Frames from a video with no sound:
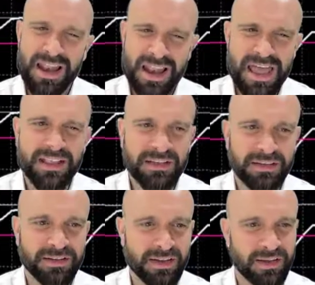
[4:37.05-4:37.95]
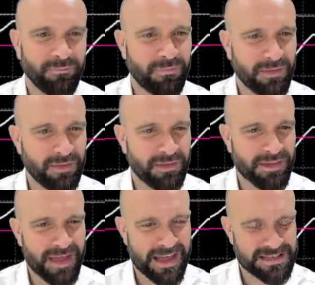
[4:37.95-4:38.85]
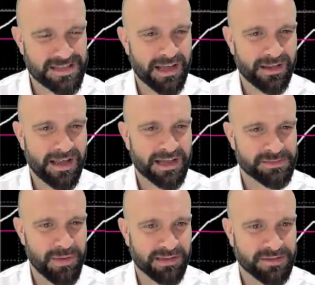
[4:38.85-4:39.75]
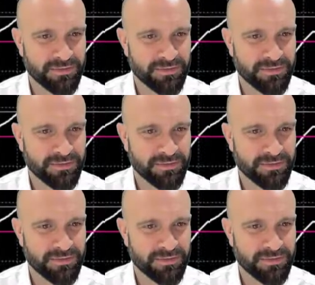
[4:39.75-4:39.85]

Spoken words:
Little aspect